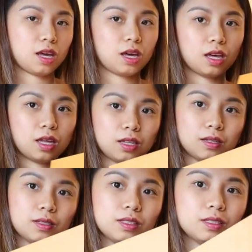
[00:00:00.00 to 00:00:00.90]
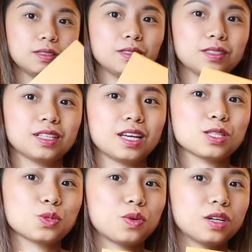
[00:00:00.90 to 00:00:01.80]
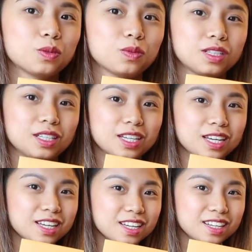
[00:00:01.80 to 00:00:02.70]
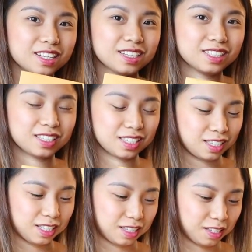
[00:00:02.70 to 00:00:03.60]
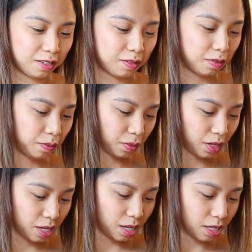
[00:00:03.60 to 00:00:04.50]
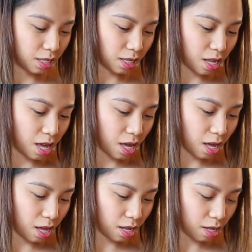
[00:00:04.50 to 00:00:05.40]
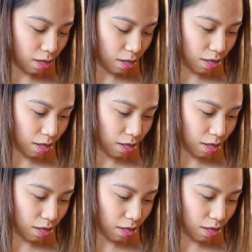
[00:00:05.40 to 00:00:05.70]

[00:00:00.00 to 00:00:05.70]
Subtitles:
and guess what it is? It's a